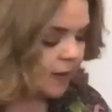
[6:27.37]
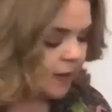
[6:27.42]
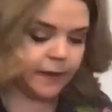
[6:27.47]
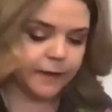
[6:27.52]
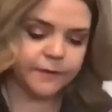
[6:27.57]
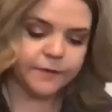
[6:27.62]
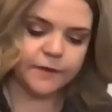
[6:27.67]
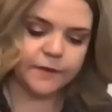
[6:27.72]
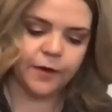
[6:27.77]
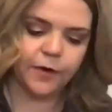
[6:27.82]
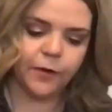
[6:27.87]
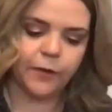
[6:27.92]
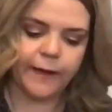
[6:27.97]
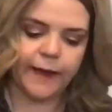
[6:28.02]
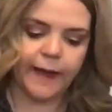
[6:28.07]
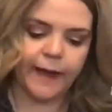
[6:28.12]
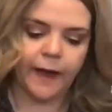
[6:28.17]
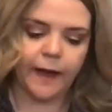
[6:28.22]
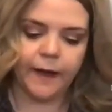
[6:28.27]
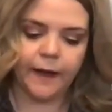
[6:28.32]
So
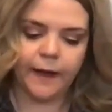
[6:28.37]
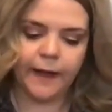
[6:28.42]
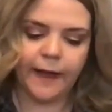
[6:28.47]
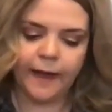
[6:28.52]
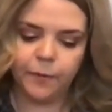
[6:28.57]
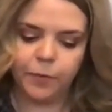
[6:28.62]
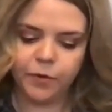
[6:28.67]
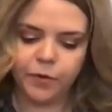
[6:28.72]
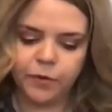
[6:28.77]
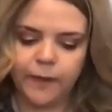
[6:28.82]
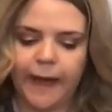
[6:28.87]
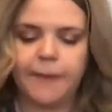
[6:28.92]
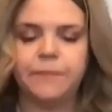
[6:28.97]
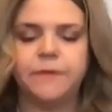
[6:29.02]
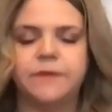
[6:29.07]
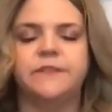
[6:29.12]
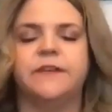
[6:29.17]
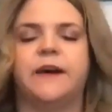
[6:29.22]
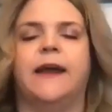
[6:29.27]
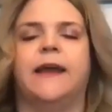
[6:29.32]
blue
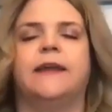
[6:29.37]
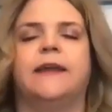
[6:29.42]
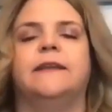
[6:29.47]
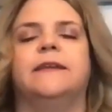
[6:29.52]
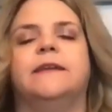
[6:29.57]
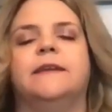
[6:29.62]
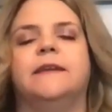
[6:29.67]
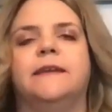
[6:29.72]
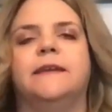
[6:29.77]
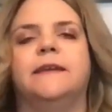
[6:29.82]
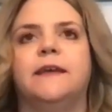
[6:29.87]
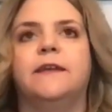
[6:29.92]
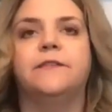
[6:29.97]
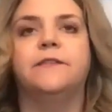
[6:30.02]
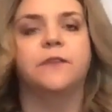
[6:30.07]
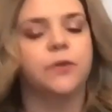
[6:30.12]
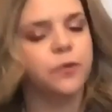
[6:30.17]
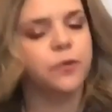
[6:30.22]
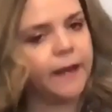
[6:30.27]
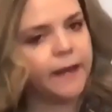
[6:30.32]
apatite,
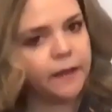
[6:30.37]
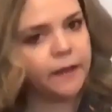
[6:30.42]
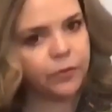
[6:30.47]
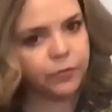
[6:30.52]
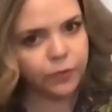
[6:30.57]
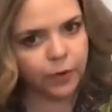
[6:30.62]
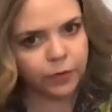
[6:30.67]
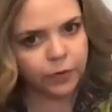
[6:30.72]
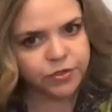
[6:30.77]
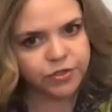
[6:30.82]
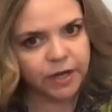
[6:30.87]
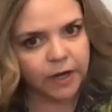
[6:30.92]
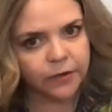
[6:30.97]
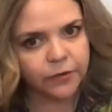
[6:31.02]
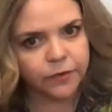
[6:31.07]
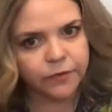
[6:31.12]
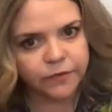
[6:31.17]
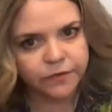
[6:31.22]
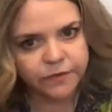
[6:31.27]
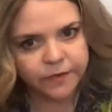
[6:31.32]
it's a great throat
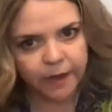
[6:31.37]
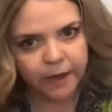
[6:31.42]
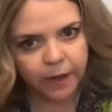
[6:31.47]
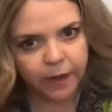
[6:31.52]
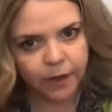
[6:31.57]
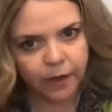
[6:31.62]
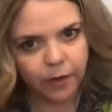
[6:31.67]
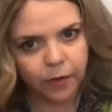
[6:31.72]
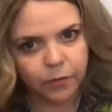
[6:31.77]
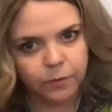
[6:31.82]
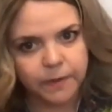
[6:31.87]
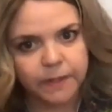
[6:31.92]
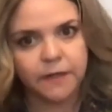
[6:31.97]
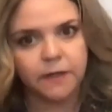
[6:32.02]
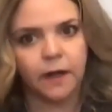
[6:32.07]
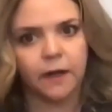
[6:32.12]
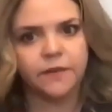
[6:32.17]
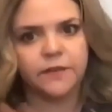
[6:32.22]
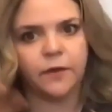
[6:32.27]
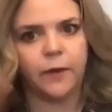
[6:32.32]
chakra stone, but
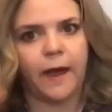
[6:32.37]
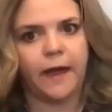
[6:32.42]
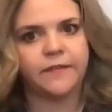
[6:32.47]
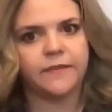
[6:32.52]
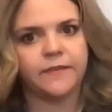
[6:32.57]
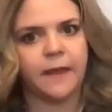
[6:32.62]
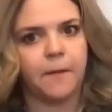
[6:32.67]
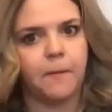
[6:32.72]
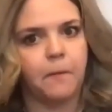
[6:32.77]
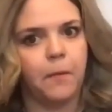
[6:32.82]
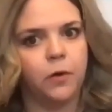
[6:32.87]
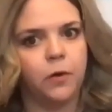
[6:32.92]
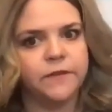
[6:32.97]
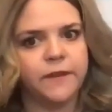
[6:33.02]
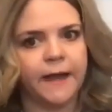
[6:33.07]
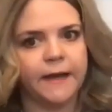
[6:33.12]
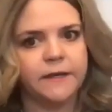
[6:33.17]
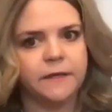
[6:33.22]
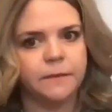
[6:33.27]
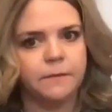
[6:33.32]
it also has a
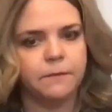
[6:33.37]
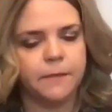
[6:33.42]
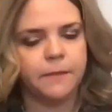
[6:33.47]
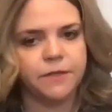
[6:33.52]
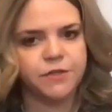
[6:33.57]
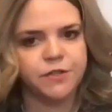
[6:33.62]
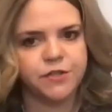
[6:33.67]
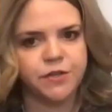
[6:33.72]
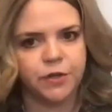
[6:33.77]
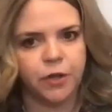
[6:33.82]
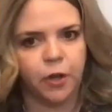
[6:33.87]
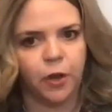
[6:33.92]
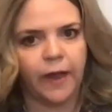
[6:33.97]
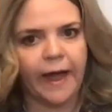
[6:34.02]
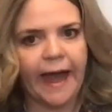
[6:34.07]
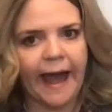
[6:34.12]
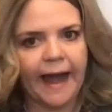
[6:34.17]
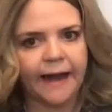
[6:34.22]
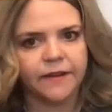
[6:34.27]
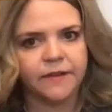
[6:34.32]

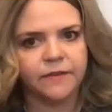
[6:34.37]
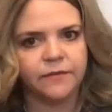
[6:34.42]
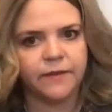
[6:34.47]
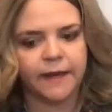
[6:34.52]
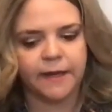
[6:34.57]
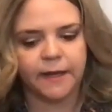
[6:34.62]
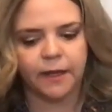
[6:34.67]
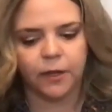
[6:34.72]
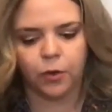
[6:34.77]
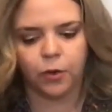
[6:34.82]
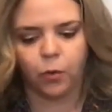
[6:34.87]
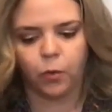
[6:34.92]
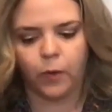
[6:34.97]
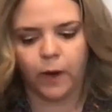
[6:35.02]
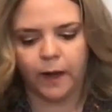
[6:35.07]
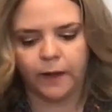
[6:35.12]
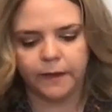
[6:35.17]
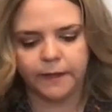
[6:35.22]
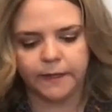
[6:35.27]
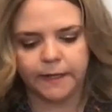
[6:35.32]
multidimensional activating
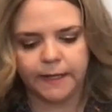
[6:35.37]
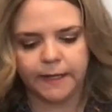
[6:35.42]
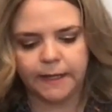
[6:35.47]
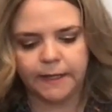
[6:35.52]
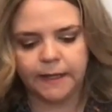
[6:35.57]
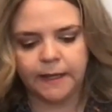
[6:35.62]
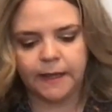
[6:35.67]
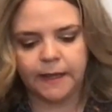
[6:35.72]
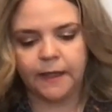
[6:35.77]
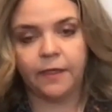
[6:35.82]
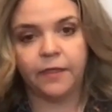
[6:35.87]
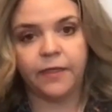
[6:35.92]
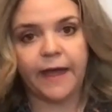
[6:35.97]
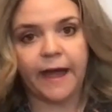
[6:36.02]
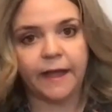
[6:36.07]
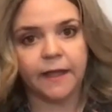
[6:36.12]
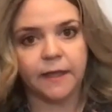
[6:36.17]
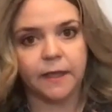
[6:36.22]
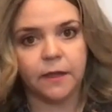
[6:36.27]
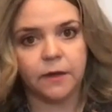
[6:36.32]
quality
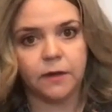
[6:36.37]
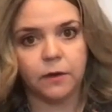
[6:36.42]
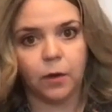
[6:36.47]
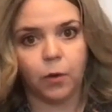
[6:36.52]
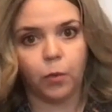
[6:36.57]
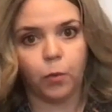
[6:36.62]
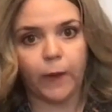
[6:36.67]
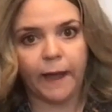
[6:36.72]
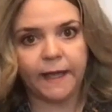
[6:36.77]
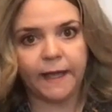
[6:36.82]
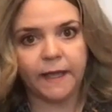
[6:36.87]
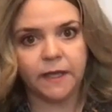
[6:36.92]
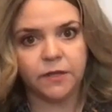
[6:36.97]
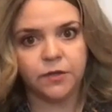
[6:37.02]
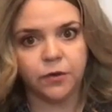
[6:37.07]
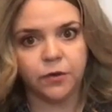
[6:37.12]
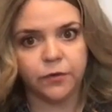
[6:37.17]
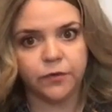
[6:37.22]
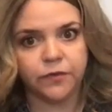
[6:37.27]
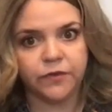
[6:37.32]
that can awaken
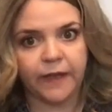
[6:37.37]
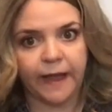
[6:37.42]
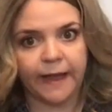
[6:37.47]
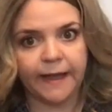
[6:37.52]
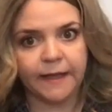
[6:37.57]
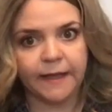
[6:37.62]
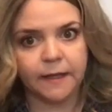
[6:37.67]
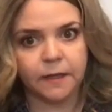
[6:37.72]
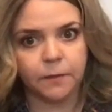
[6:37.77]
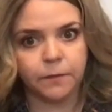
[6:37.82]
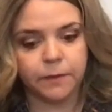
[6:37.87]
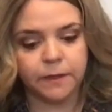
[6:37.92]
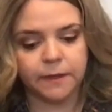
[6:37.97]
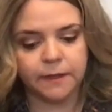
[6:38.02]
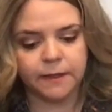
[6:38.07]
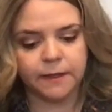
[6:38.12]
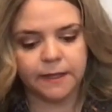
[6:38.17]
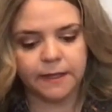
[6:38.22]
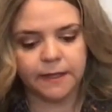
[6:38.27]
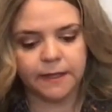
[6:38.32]
your psychic
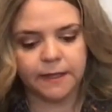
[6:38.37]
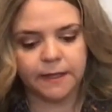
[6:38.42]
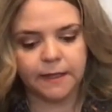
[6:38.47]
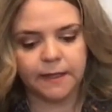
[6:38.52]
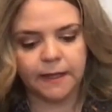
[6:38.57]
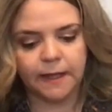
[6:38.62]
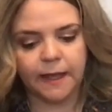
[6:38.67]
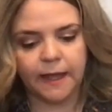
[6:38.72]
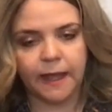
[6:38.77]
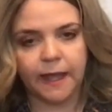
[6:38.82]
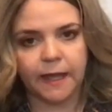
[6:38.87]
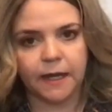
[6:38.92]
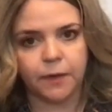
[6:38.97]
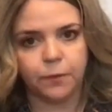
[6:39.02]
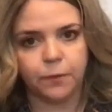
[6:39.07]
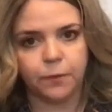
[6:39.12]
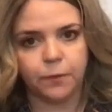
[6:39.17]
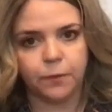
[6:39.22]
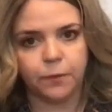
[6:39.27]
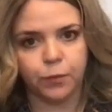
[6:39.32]
ability and
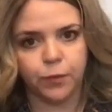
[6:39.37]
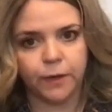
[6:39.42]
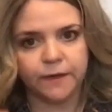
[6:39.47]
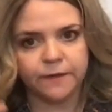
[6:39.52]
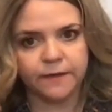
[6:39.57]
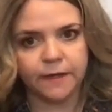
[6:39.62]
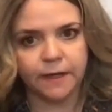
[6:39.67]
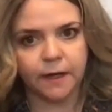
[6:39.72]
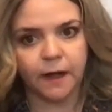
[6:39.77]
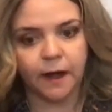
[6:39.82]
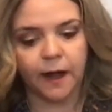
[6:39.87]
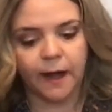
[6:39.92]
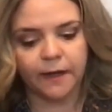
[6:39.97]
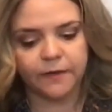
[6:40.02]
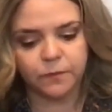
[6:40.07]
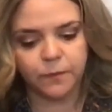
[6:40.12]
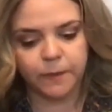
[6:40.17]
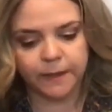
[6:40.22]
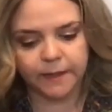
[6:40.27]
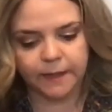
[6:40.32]
it brings in a
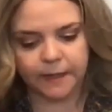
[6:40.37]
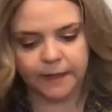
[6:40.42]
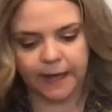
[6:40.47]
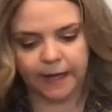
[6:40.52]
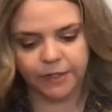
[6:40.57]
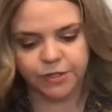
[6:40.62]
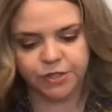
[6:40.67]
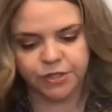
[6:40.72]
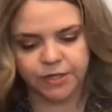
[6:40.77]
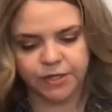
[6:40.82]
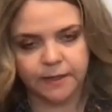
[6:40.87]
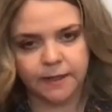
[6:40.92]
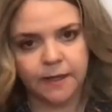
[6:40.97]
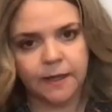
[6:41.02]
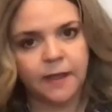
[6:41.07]
cosmic connection.